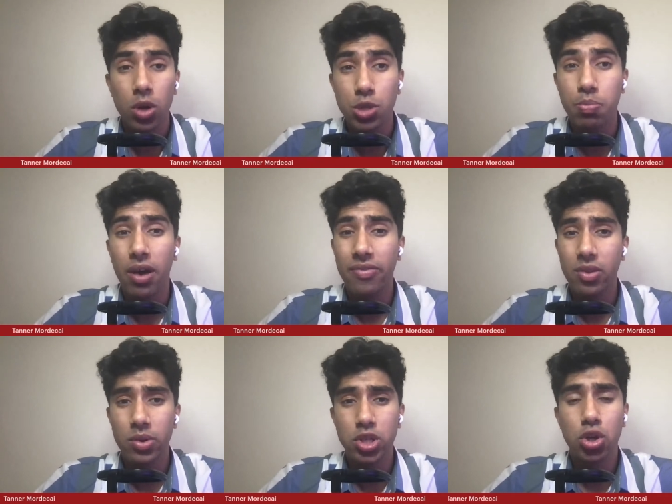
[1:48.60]
which
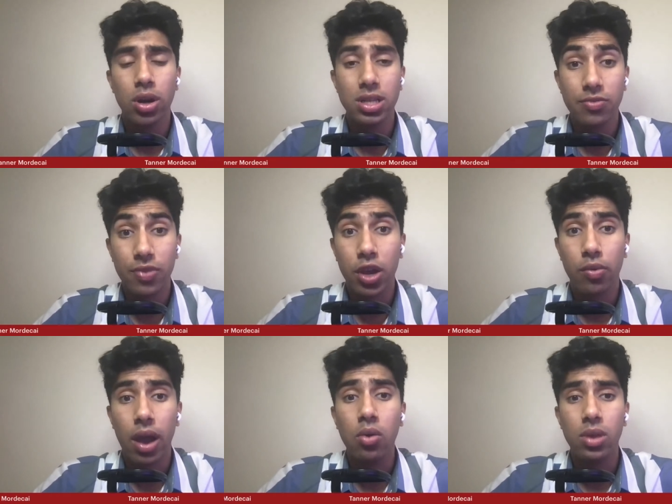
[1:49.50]
Buffalo had started to
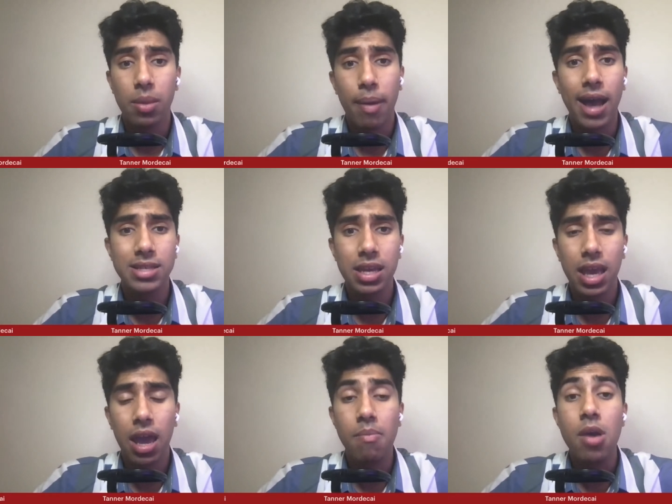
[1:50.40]
figure out in the passing
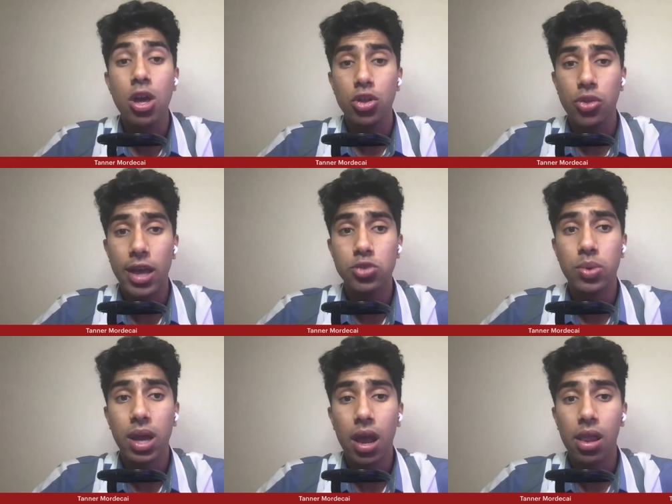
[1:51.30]
game as
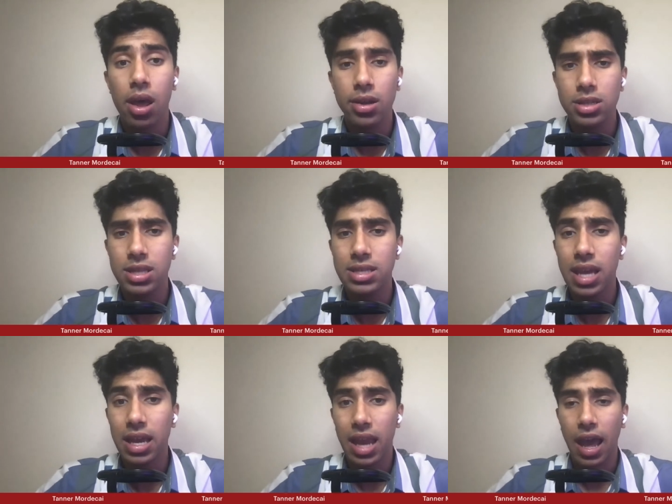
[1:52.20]
we got along to the
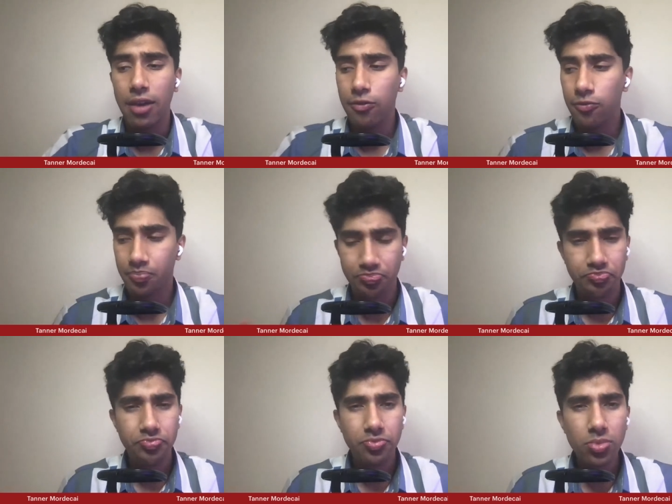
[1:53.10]
second half.
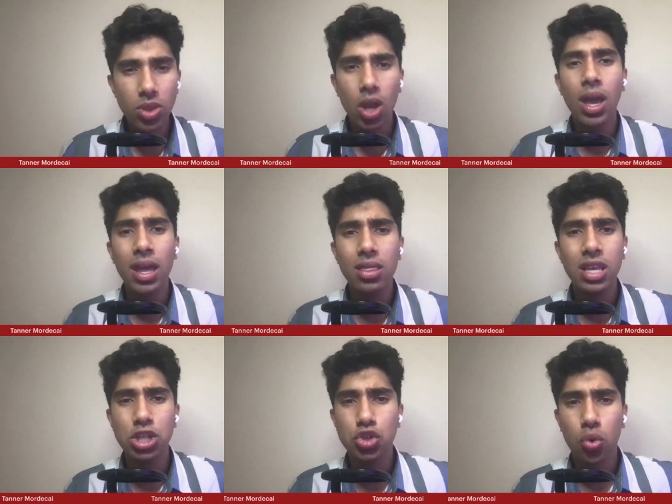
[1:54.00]
And
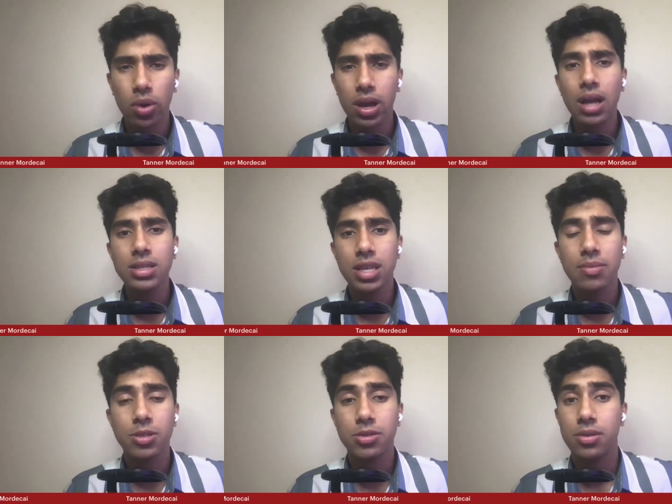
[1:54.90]
these short
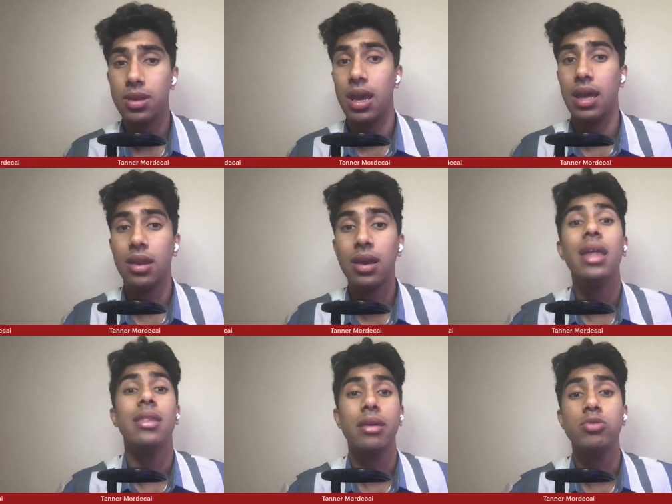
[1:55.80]
concepts, and
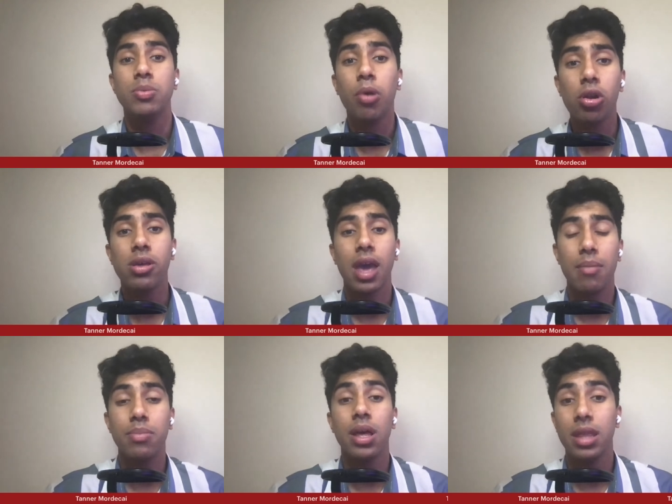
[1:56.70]
again, that was a part of the
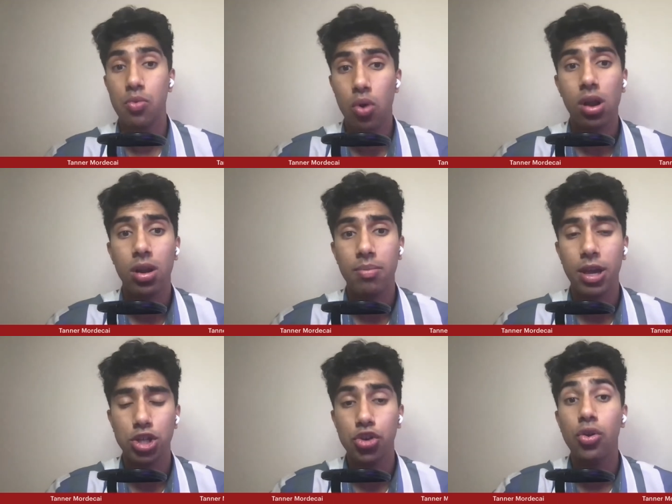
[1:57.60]
game plan. They wanted to
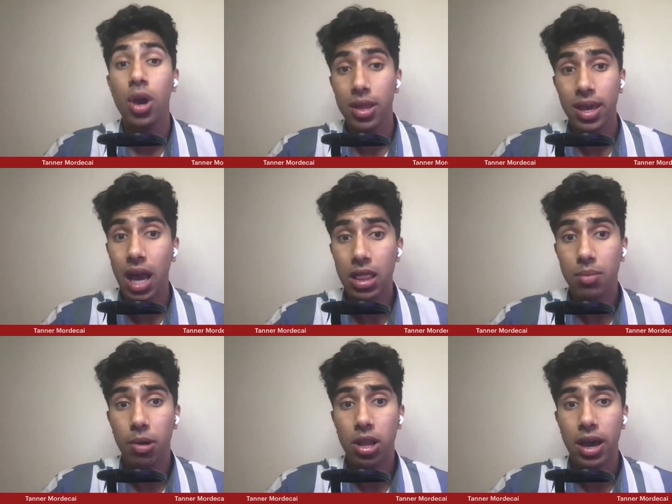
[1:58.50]
make sure they got
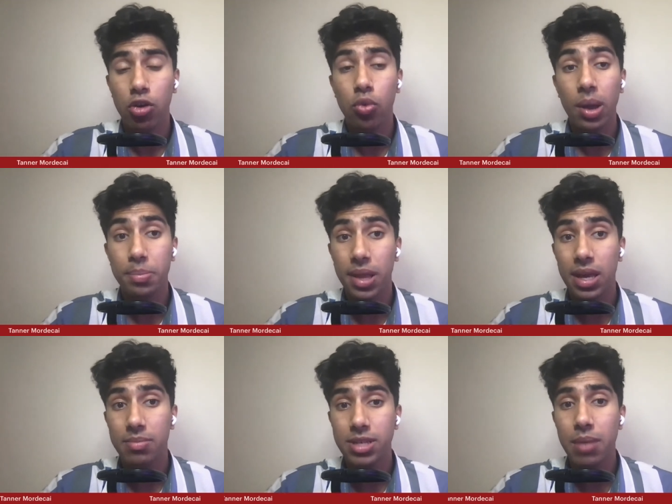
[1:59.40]
the ball out quick,
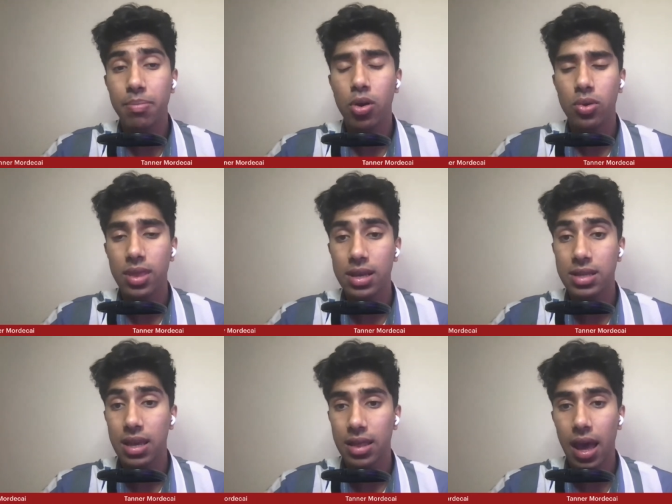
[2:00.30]
played up tempo, and
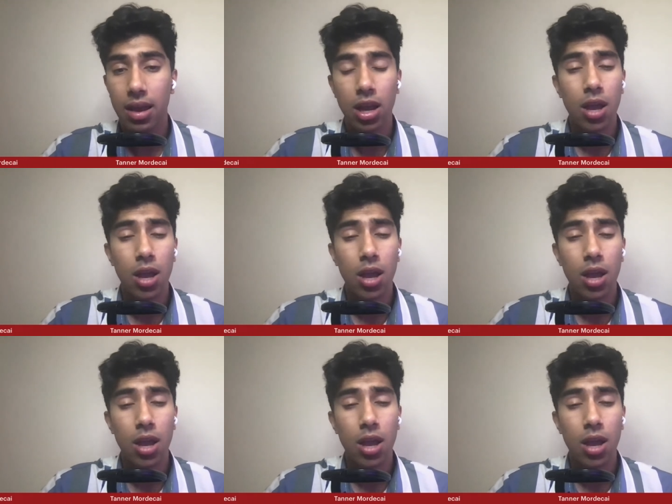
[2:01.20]
things like that.